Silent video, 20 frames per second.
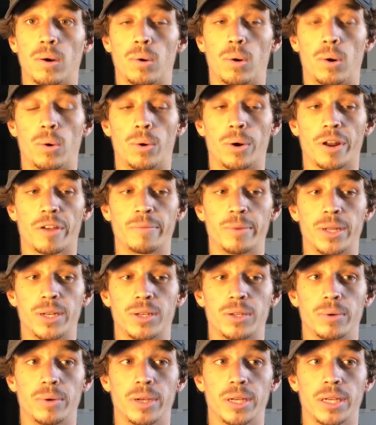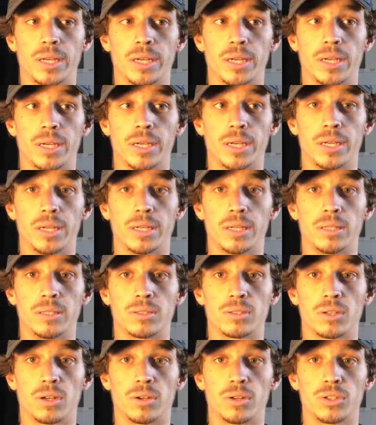what I've been doing
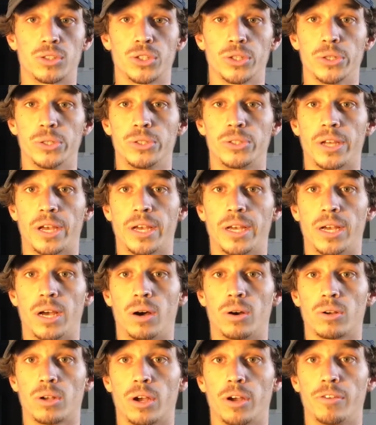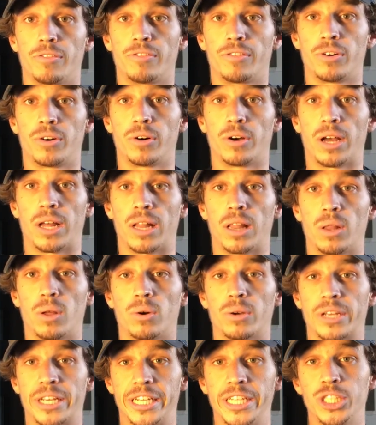is on a Tuesday, I'll go for a
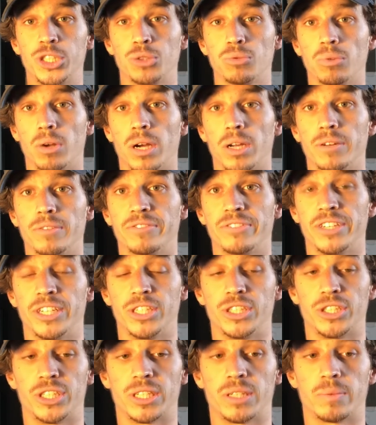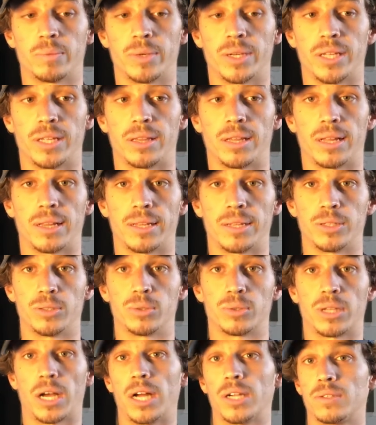longish run, finishing with a little
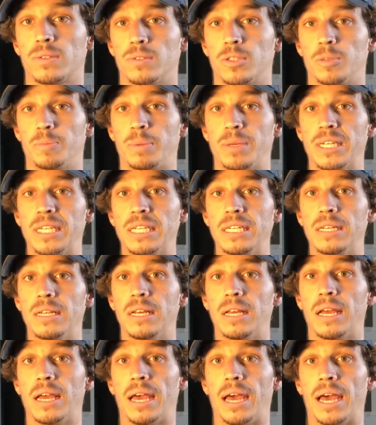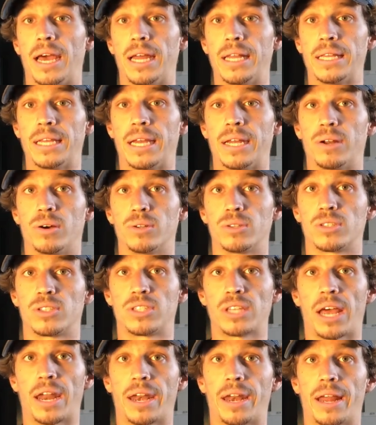touch of speed and then on
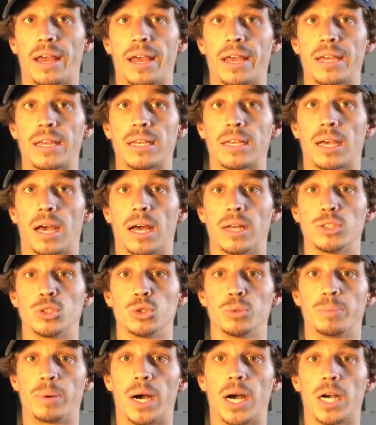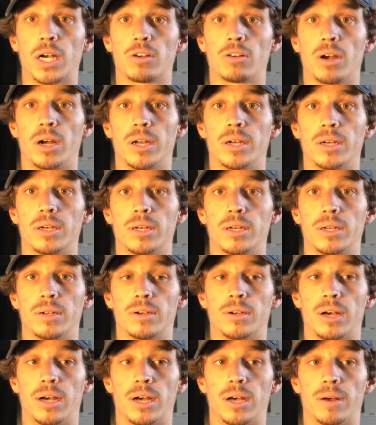Saturday I do park run
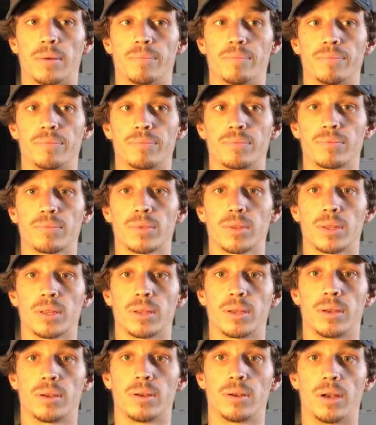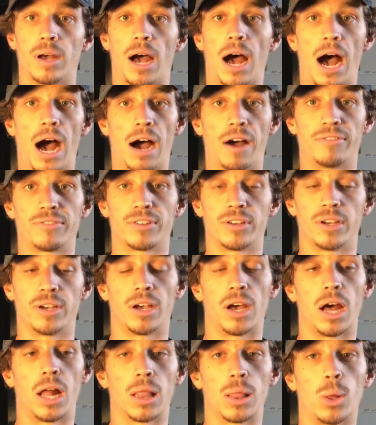um,
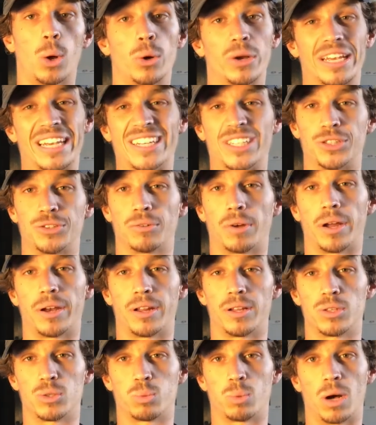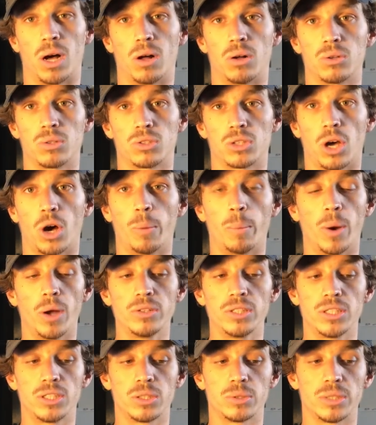after a longish run as well. So I'm
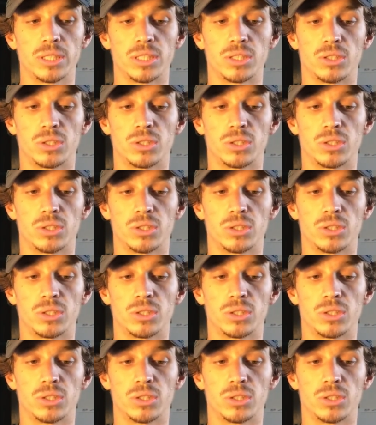only doing